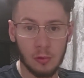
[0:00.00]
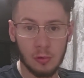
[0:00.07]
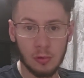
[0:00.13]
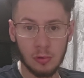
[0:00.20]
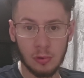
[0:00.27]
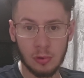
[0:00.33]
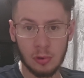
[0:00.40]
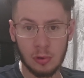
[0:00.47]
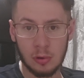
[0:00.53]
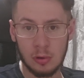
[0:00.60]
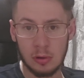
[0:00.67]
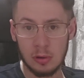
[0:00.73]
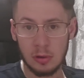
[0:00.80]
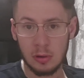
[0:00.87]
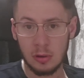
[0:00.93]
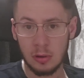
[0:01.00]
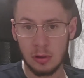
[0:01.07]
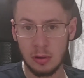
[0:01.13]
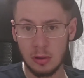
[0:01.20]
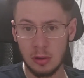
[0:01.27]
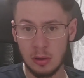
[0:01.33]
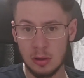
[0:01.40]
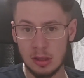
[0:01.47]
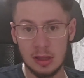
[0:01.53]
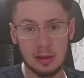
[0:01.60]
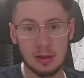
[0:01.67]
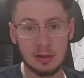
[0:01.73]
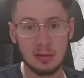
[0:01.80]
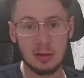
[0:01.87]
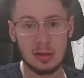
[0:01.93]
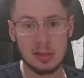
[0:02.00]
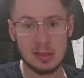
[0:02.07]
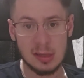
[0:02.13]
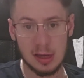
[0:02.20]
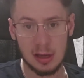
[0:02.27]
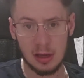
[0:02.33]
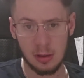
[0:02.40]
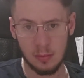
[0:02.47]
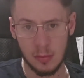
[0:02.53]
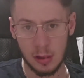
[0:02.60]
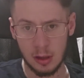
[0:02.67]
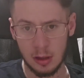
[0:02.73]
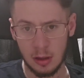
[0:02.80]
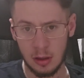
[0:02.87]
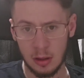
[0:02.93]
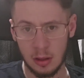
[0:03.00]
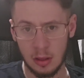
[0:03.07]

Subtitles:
But he done the same